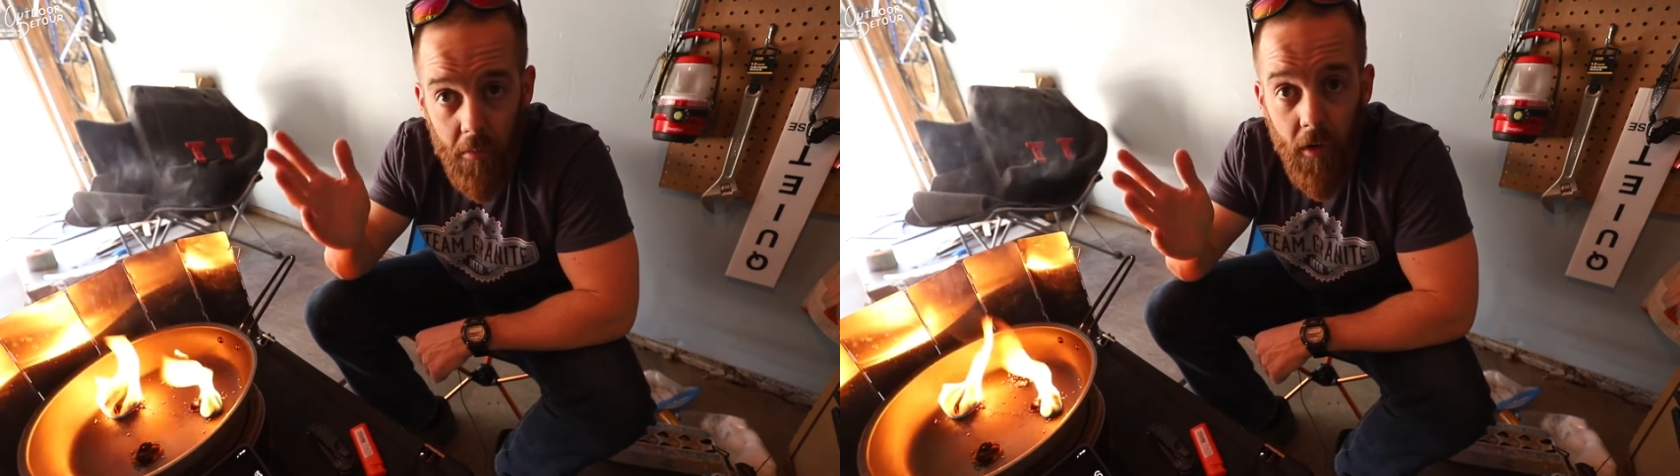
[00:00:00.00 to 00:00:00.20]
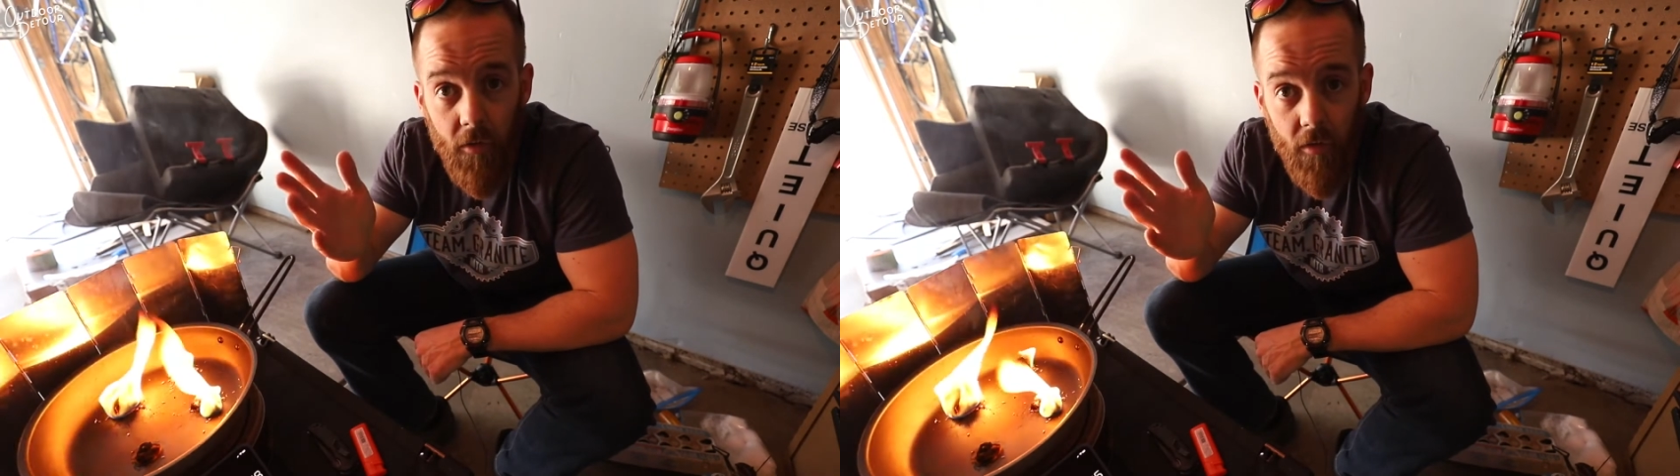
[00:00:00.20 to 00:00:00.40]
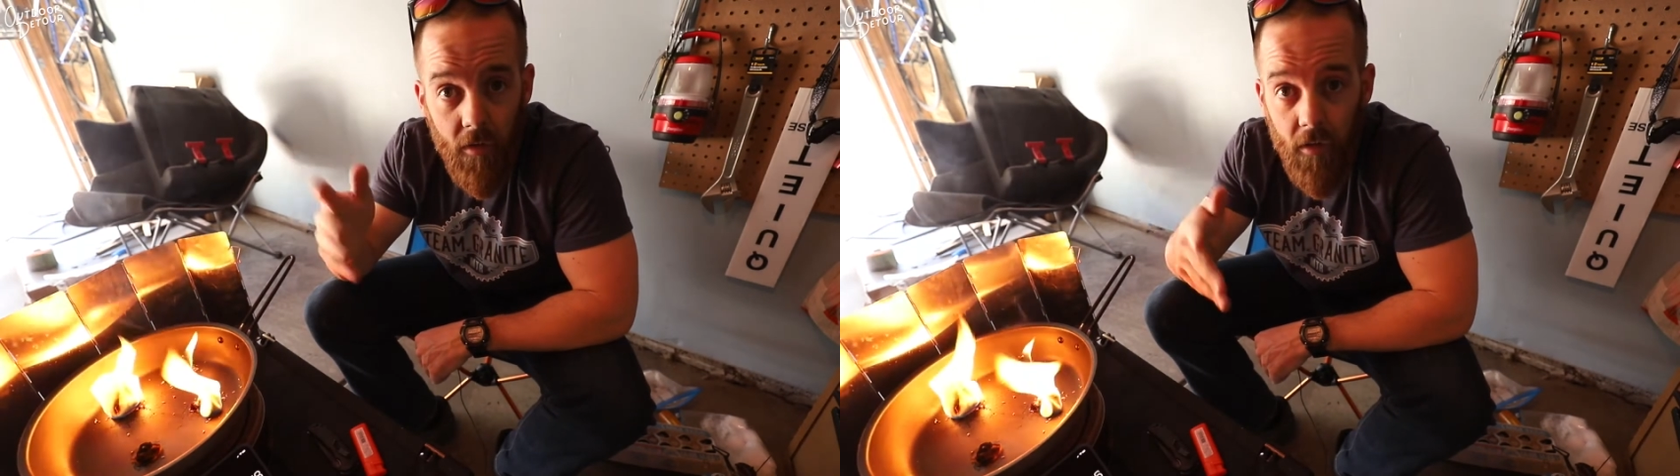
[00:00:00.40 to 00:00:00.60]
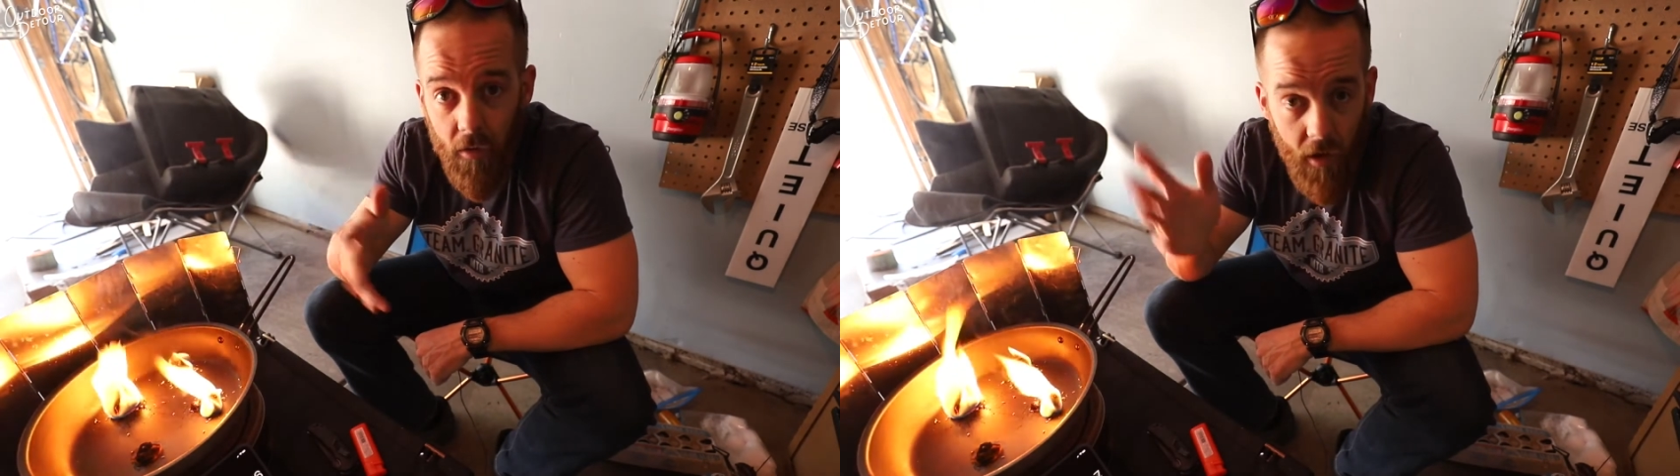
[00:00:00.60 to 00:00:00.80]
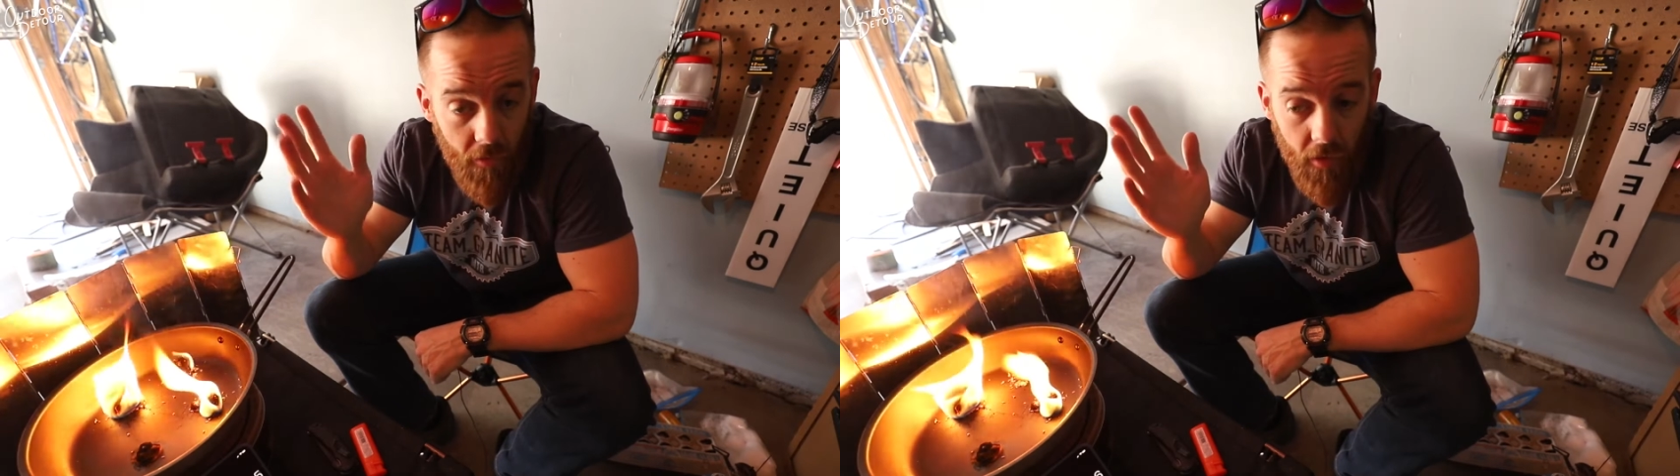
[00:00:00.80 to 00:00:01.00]
pictures and you
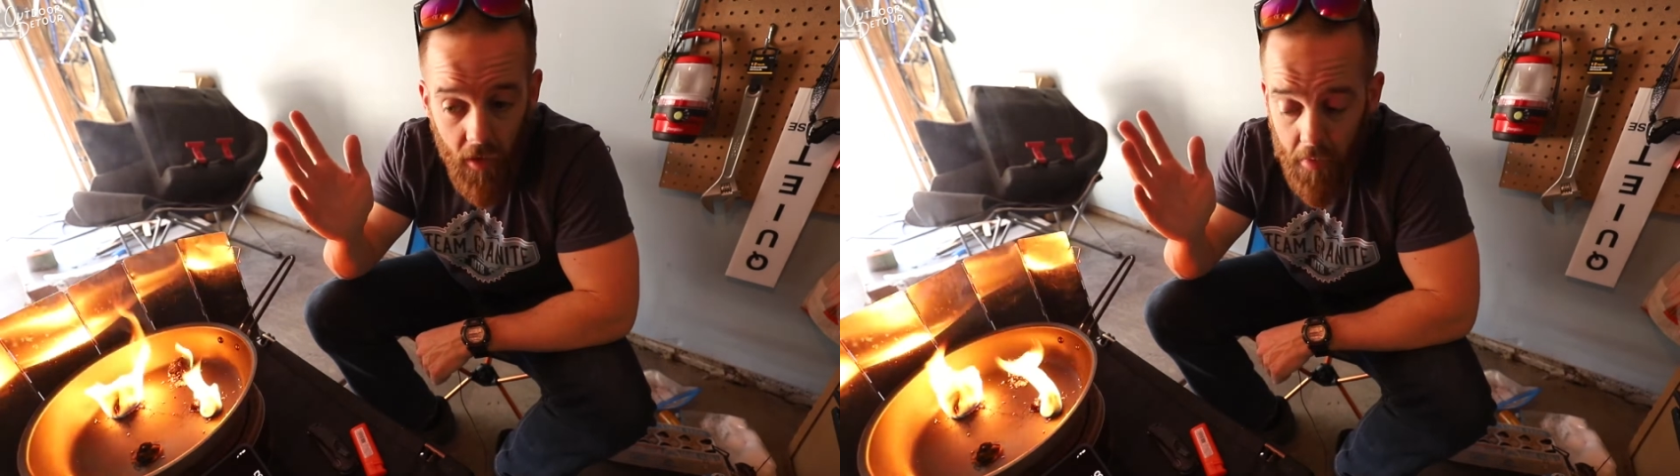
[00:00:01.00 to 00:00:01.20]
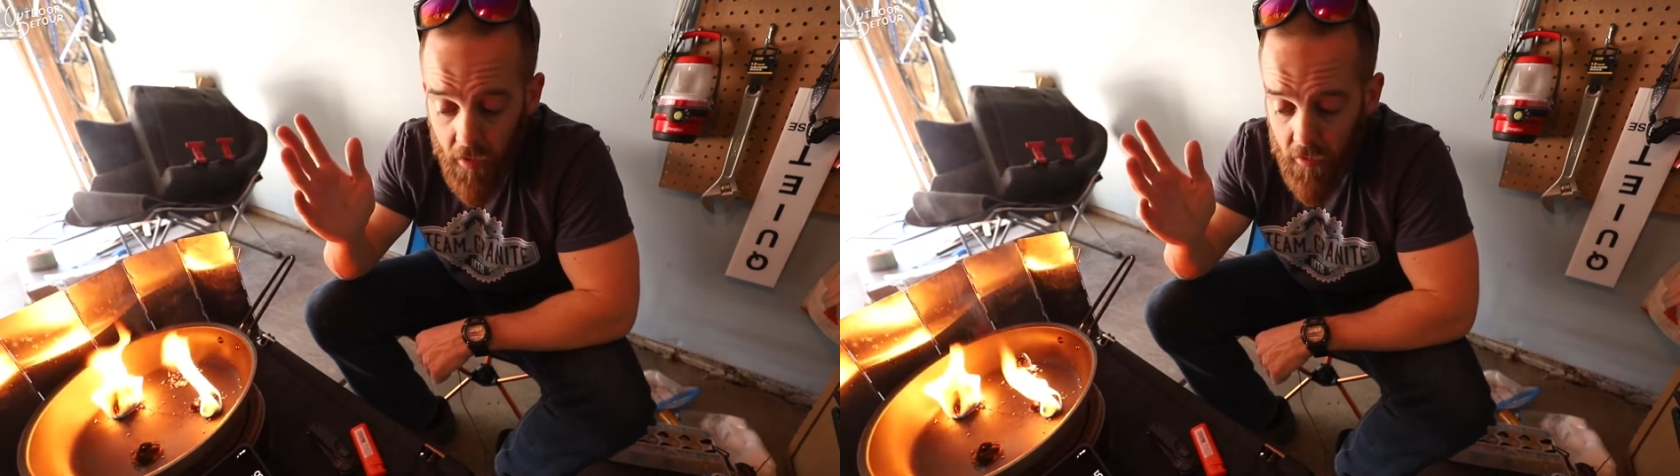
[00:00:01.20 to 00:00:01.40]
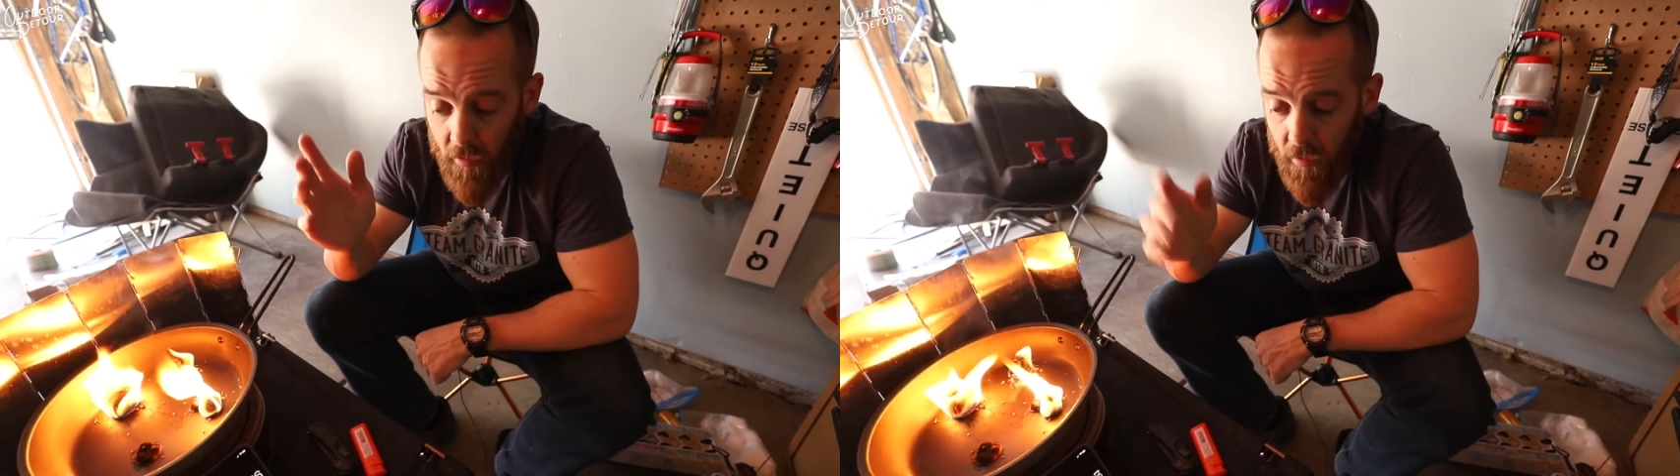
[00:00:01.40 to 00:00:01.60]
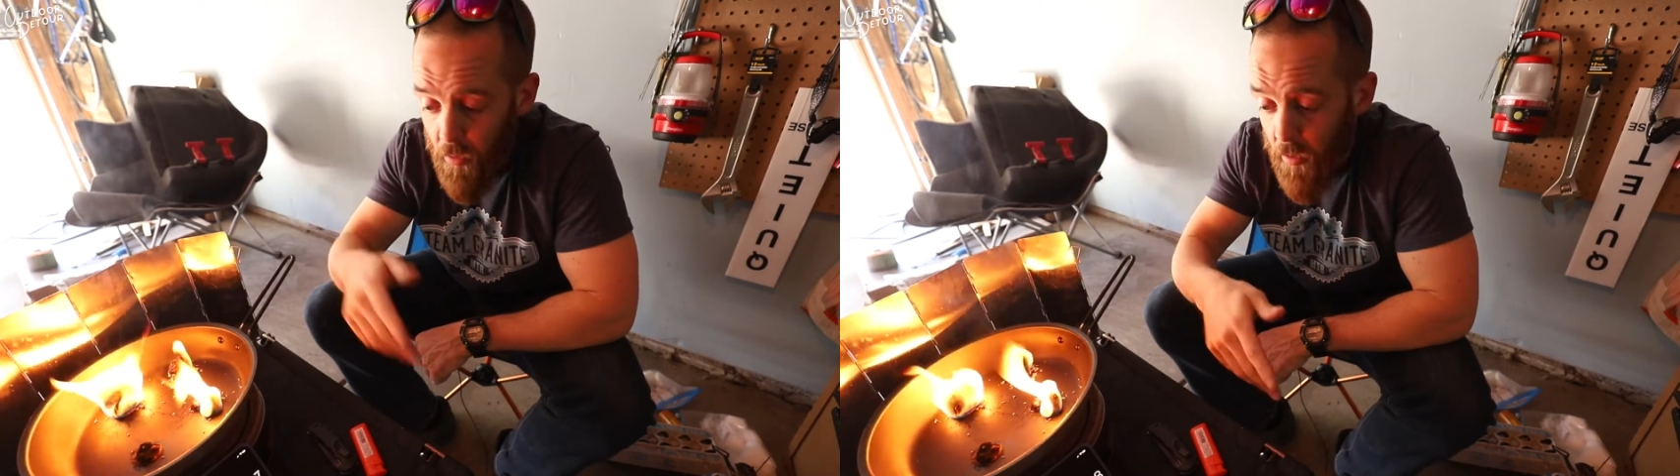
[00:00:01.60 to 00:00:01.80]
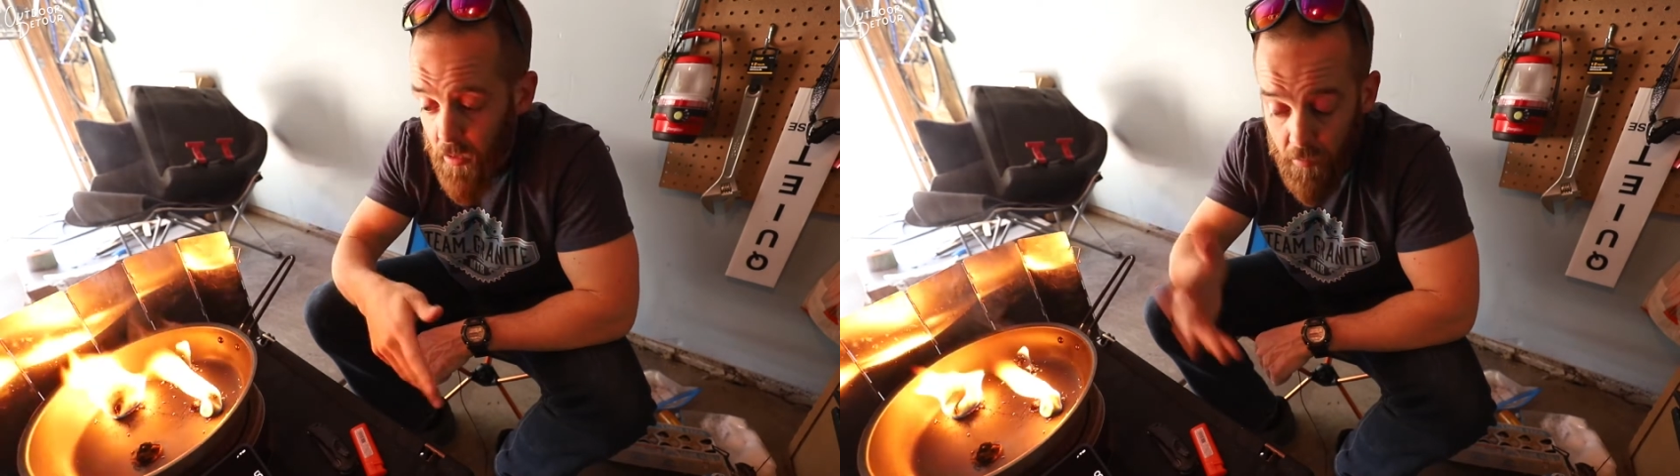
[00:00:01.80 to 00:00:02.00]
have a lot of pictures, or